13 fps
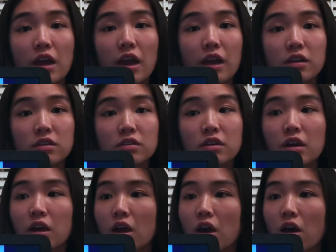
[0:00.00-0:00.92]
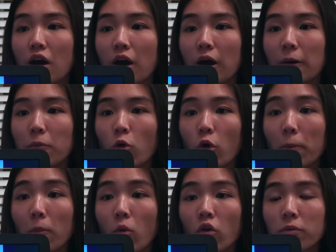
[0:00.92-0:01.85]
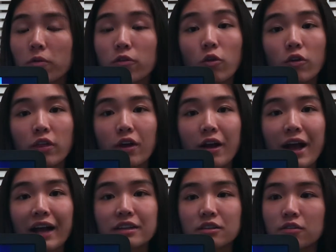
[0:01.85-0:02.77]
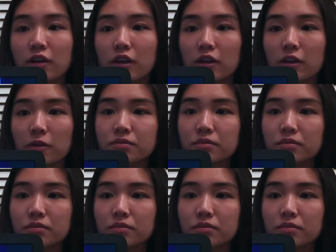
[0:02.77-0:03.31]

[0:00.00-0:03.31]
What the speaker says: days or more before they are activated.